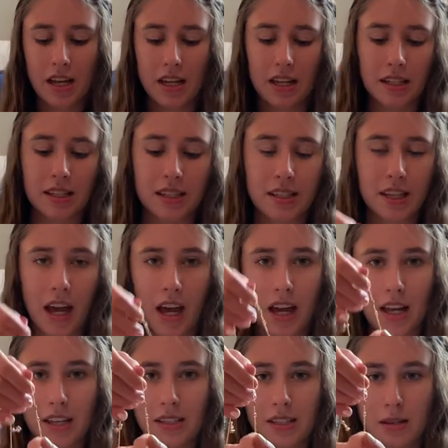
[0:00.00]
It
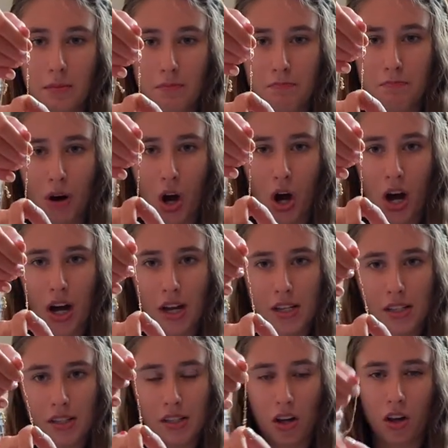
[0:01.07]
says
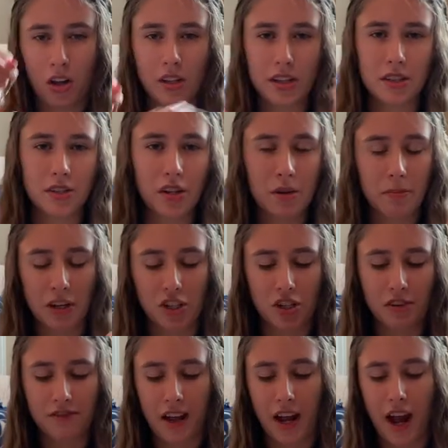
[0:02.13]
Boss. I'll insert a picture
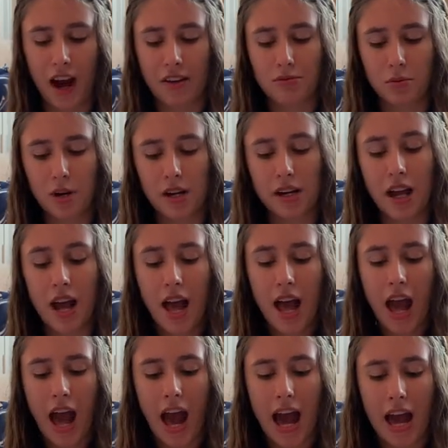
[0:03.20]
if I have one.
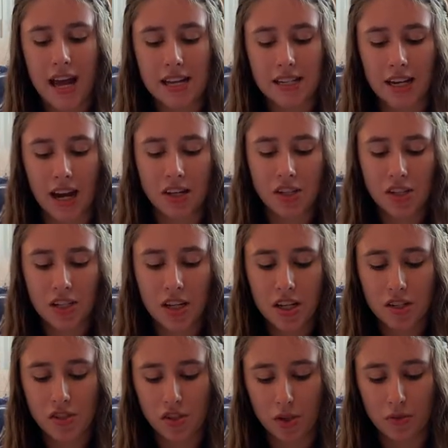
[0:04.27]
And I just think
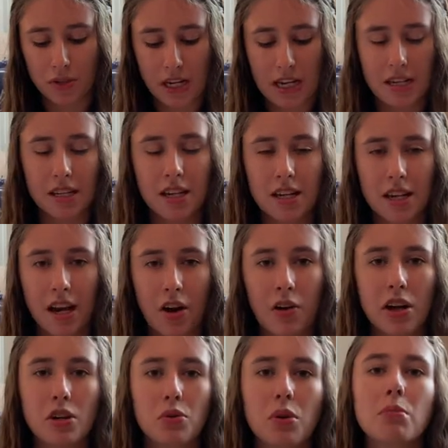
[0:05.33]
it's so dainty. Now,
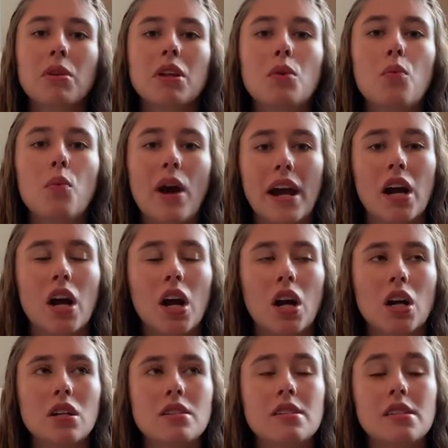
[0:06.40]
I normally
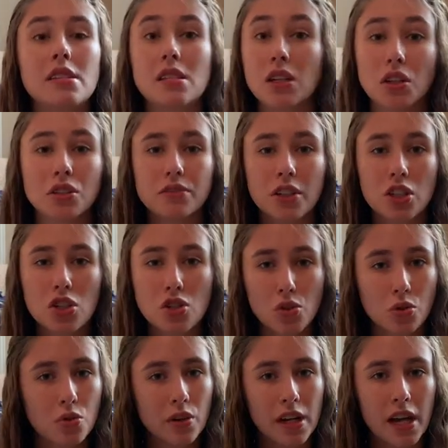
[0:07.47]
wear silver
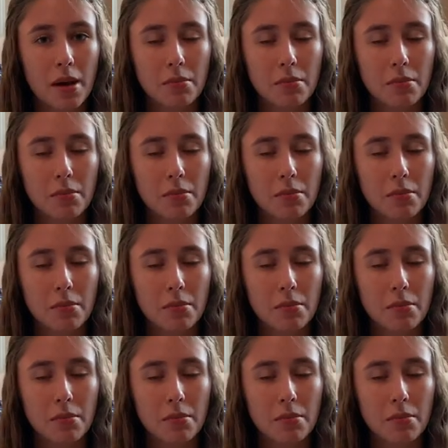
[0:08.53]
jewelry.